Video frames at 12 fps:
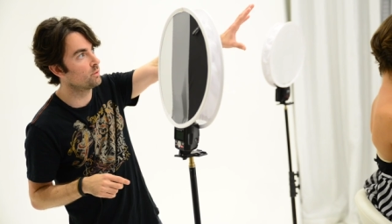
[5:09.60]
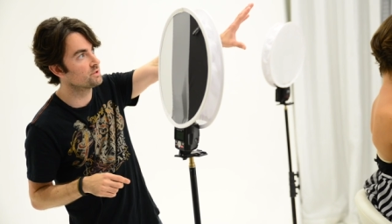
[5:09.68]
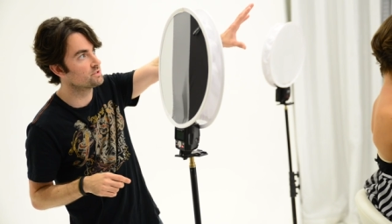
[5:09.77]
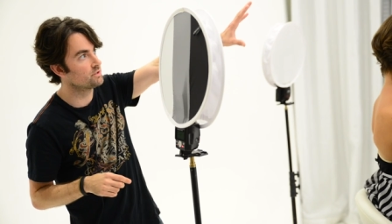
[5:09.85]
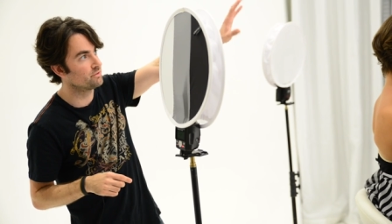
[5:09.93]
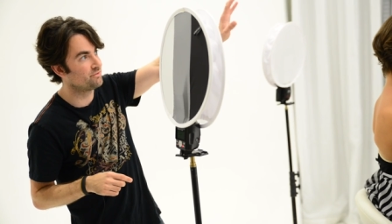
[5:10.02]

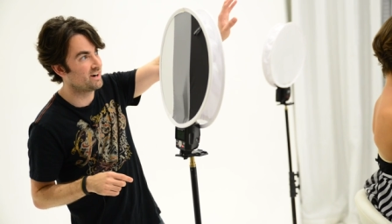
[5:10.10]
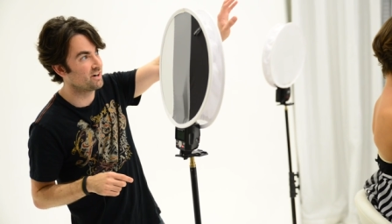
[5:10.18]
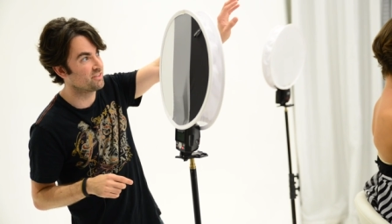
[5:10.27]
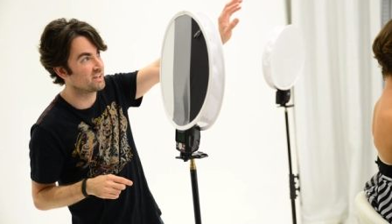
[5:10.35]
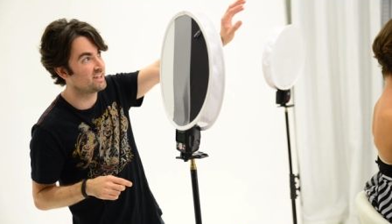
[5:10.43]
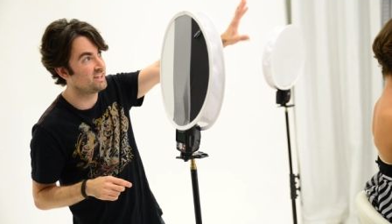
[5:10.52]
wizard to
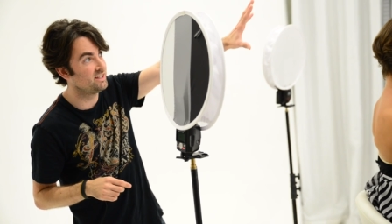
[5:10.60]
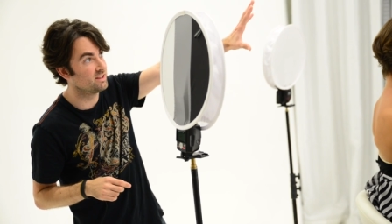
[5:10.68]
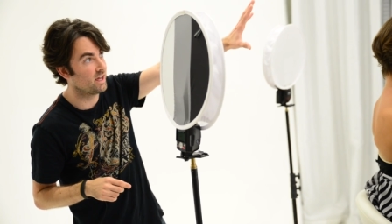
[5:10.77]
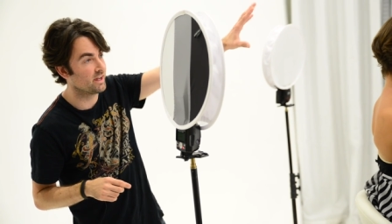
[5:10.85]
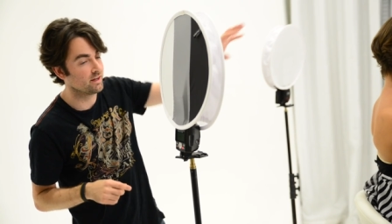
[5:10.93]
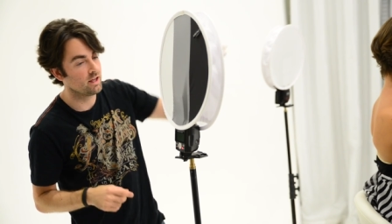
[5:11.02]
fire the key
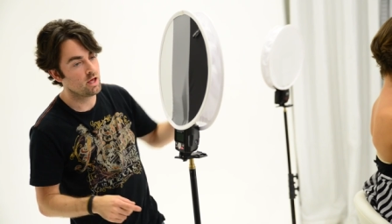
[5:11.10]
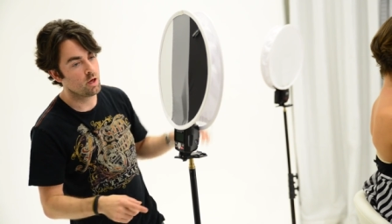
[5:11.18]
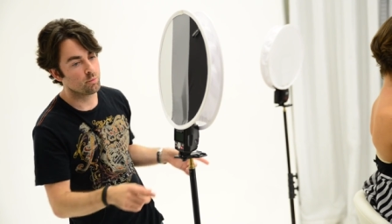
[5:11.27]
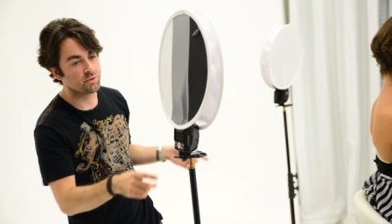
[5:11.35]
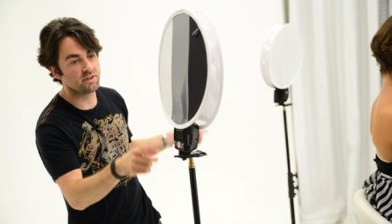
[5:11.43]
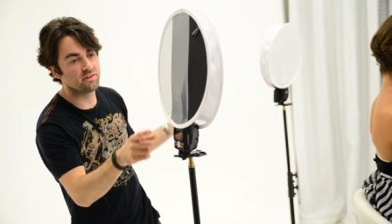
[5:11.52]
light,
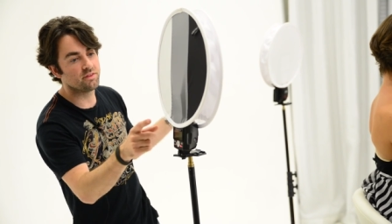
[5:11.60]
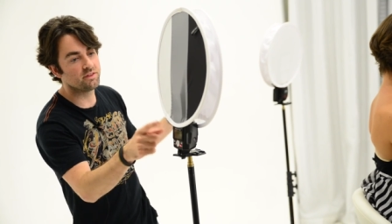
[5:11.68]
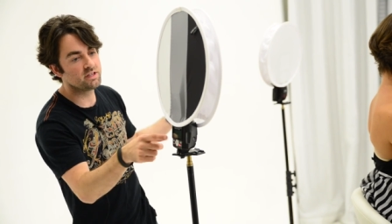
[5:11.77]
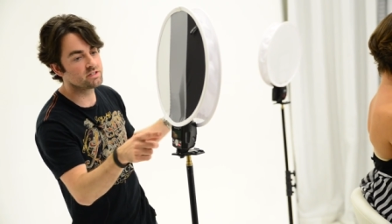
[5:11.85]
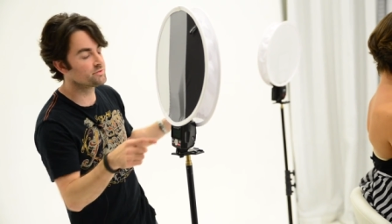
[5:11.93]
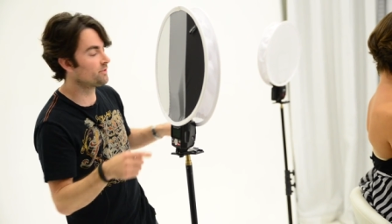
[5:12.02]
but then
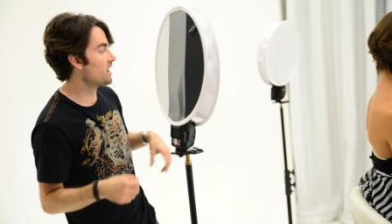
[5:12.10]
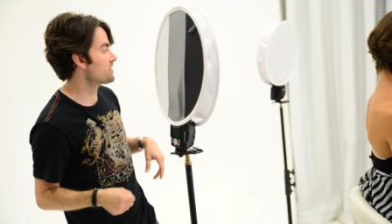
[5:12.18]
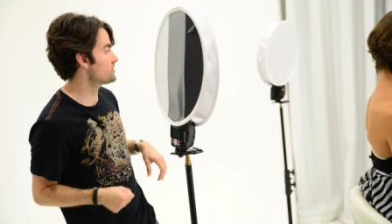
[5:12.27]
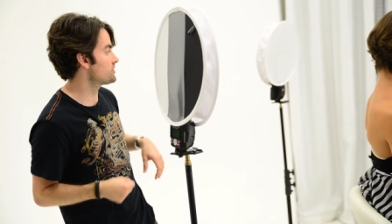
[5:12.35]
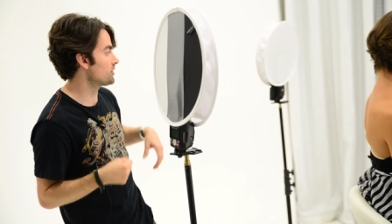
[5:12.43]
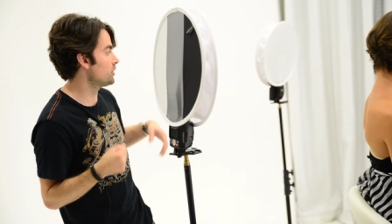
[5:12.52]
these
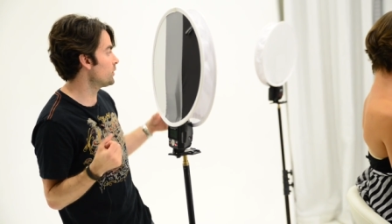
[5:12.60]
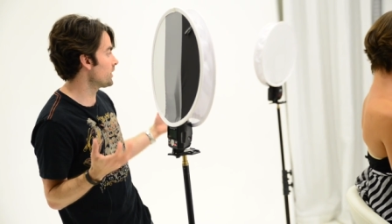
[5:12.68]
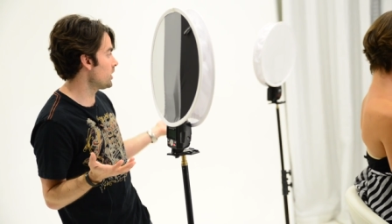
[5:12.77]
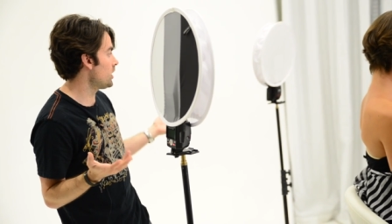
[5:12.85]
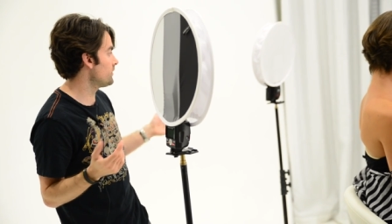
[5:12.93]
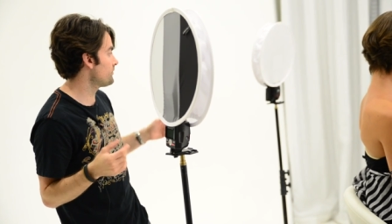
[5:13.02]
flashes are
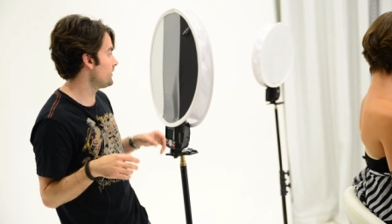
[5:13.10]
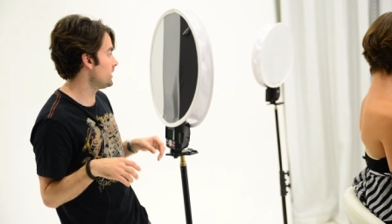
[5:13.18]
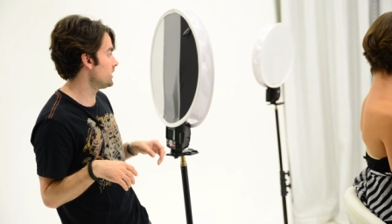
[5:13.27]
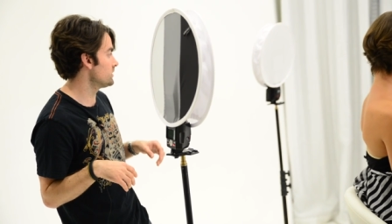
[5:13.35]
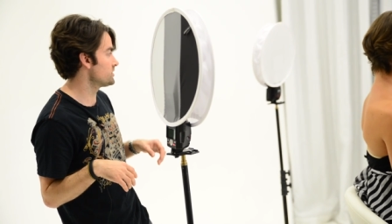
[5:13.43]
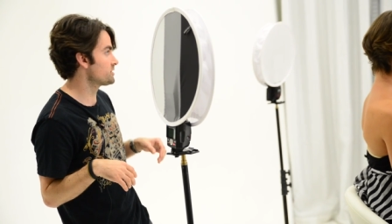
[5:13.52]
going off
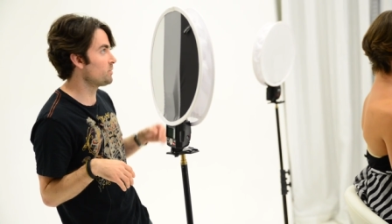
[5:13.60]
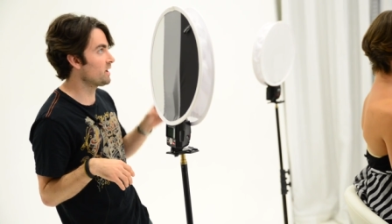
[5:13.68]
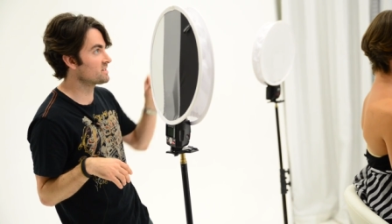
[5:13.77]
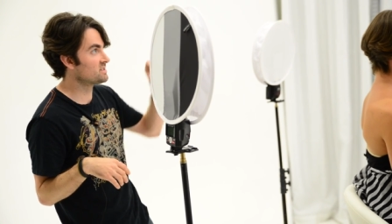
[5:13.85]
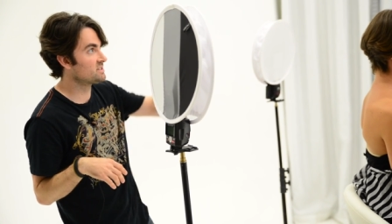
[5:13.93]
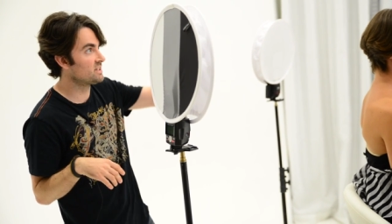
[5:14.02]
uh, just
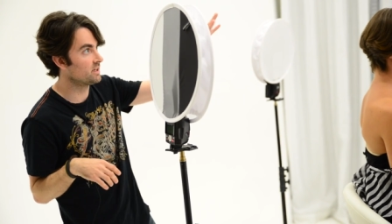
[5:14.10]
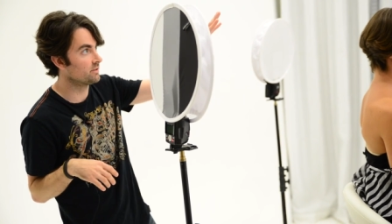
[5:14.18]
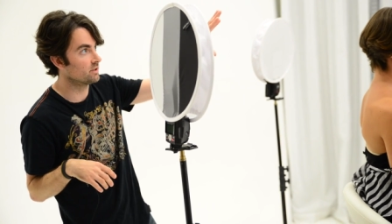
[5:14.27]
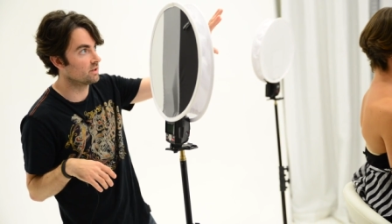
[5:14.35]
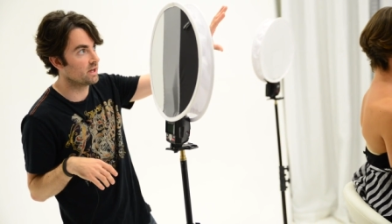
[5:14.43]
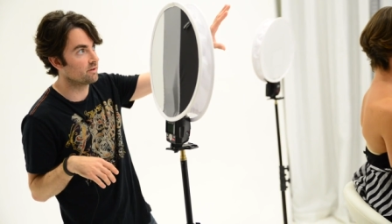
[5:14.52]
by
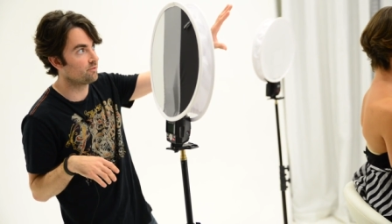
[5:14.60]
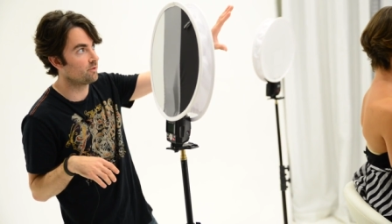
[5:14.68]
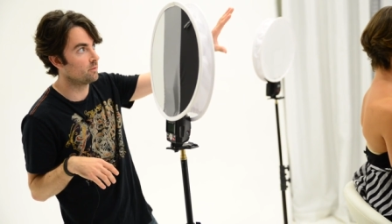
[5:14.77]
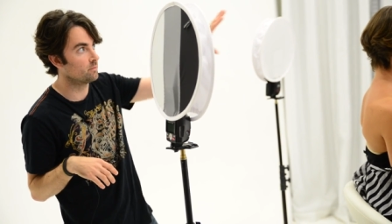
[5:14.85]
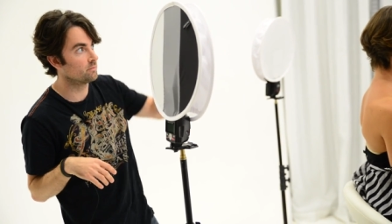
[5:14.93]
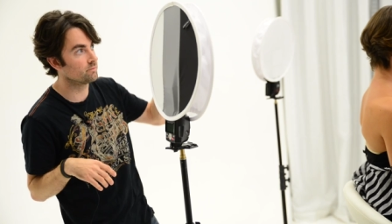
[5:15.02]
seeing the light
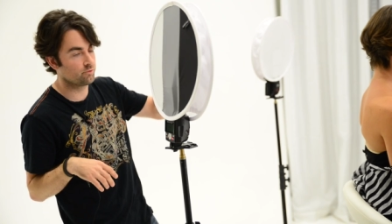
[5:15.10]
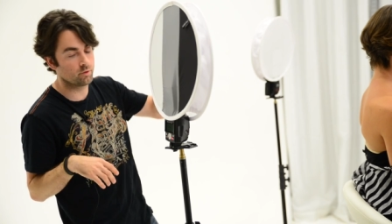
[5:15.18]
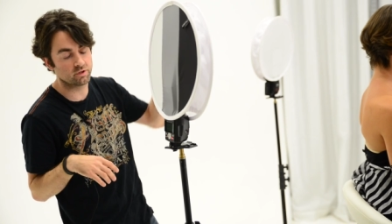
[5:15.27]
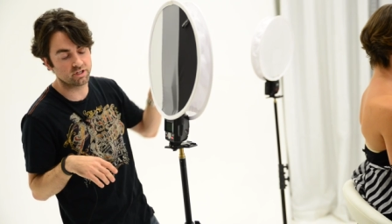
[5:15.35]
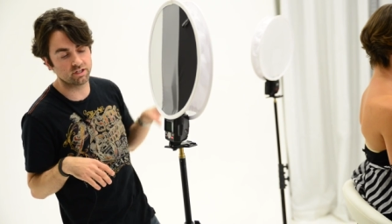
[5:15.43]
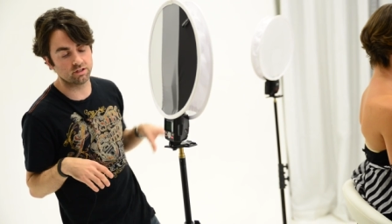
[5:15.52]
from,
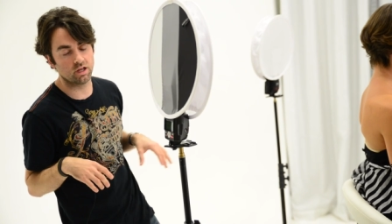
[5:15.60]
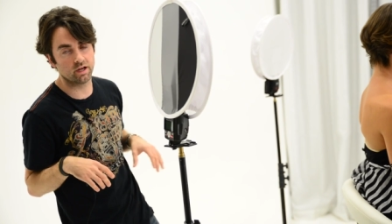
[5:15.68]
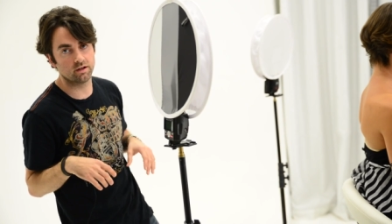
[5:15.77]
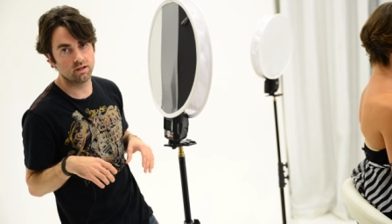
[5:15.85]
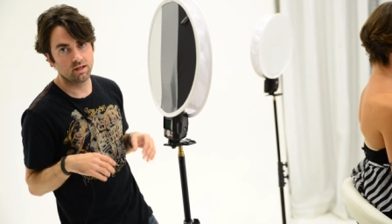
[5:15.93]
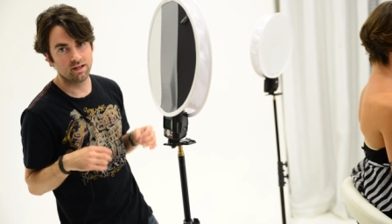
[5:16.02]
from the key
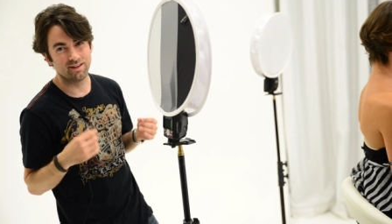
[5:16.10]
light.